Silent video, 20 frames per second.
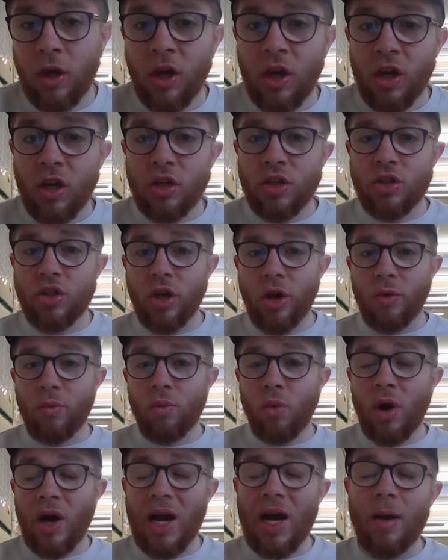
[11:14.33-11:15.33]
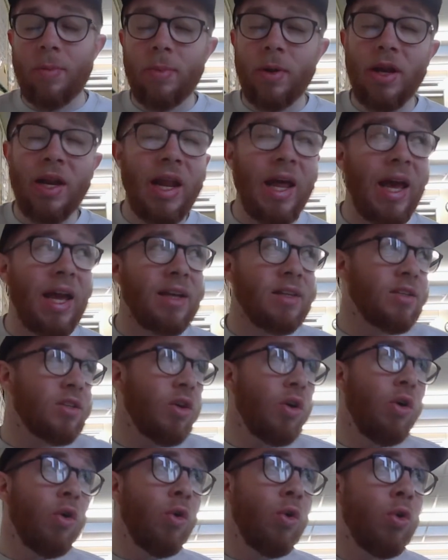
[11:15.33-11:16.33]
So what happened next?
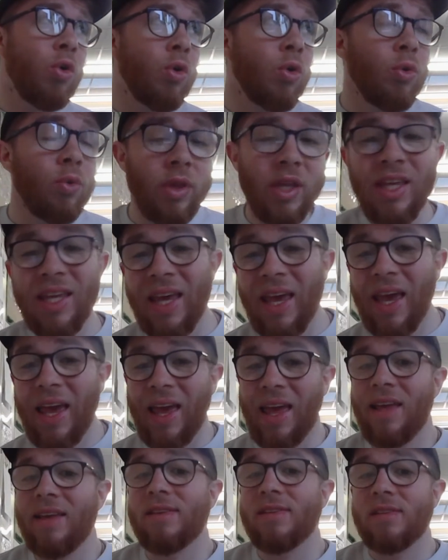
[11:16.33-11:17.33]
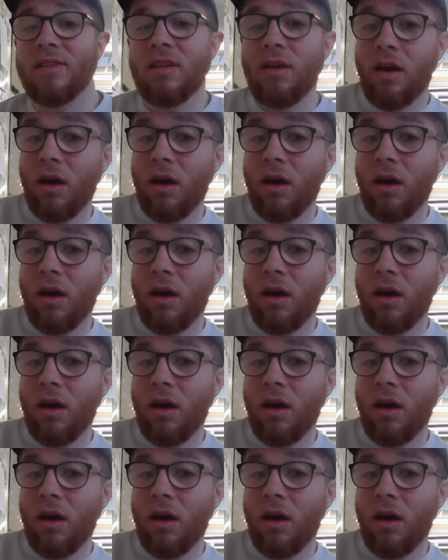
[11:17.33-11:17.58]
All the years